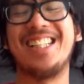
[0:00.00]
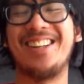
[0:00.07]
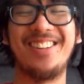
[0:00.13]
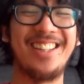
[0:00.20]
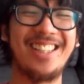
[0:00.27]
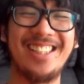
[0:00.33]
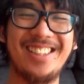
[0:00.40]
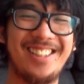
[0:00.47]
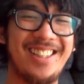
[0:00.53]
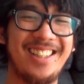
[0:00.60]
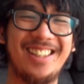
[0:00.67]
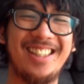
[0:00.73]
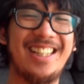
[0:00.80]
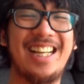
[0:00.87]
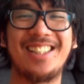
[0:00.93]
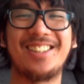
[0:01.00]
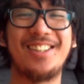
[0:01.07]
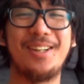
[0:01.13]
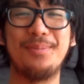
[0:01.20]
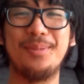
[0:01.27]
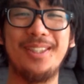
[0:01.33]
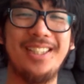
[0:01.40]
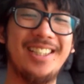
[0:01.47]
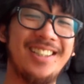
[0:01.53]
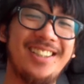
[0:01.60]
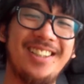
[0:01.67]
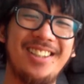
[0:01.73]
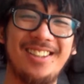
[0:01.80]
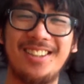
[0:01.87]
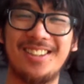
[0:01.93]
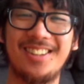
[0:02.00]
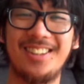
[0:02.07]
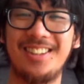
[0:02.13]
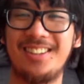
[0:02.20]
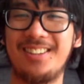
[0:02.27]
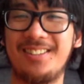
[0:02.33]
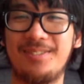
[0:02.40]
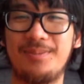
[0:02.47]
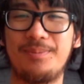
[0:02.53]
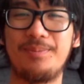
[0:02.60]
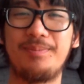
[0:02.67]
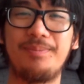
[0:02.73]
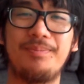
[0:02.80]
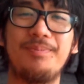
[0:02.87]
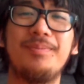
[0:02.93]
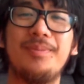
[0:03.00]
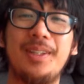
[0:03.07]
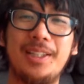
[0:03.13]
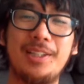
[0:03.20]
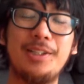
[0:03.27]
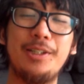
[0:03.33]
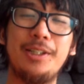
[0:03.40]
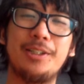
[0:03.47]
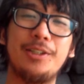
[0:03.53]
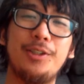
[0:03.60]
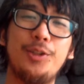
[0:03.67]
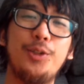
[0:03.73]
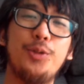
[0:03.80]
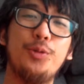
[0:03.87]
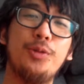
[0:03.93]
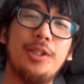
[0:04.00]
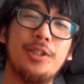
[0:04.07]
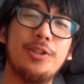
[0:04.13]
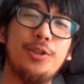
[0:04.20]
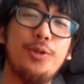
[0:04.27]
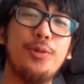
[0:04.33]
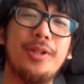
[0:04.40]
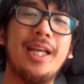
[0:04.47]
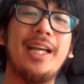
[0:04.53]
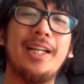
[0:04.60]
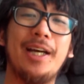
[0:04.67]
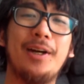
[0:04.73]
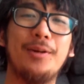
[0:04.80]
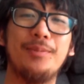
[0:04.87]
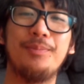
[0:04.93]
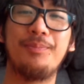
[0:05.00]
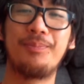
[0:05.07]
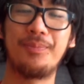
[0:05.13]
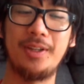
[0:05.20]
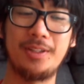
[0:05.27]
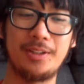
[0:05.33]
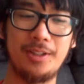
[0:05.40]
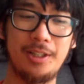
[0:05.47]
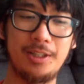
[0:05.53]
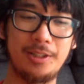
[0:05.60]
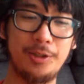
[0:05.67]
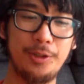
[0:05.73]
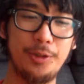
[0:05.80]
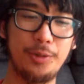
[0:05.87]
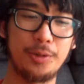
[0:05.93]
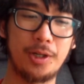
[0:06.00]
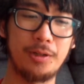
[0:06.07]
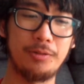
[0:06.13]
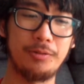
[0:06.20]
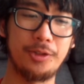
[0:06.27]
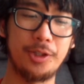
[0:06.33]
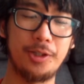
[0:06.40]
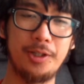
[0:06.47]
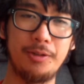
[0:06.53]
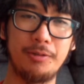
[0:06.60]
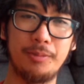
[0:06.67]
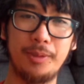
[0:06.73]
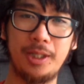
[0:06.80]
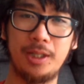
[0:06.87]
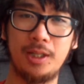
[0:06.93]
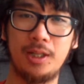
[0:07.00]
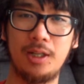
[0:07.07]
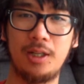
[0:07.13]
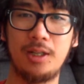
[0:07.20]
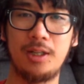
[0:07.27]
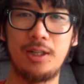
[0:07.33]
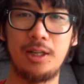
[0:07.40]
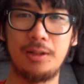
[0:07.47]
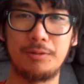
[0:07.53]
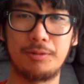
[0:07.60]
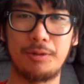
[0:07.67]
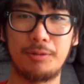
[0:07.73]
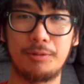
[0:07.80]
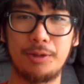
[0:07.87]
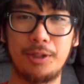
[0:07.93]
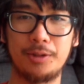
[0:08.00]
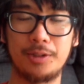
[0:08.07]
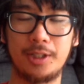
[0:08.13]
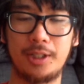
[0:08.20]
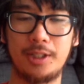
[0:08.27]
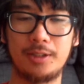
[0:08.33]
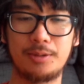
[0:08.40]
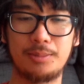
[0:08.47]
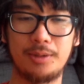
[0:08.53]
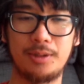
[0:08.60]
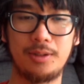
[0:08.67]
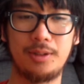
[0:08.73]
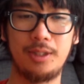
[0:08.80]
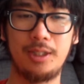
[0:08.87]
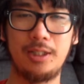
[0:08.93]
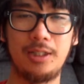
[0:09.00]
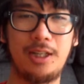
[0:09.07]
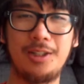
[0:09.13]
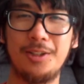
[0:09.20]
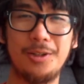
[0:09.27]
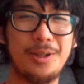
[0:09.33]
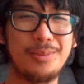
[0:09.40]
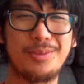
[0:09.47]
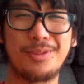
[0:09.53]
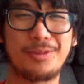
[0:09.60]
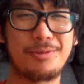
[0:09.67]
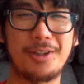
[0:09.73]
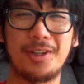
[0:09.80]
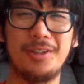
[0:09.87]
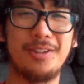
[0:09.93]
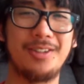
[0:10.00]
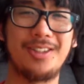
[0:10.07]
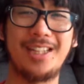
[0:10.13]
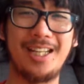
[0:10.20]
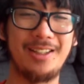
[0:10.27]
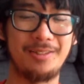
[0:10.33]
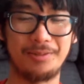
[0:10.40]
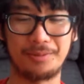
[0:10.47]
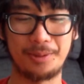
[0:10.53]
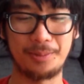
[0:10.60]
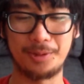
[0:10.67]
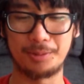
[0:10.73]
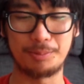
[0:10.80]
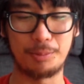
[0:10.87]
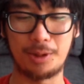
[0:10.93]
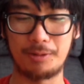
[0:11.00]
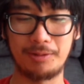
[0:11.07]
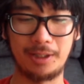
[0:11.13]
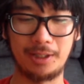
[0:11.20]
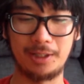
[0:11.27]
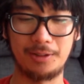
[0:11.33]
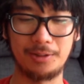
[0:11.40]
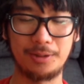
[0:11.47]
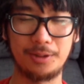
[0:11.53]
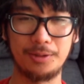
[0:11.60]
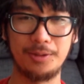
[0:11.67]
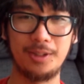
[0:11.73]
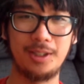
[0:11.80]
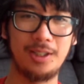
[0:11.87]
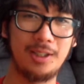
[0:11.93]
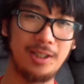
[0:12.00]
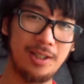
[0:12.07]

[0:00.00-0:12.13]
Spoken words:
it sound like it's like the last time, but yeah, it's just like it's a new thing now. It's a new kind of journey for me and for everyone else, I guess. But I don't know, I'm fucking the same. I'm just waffling now. So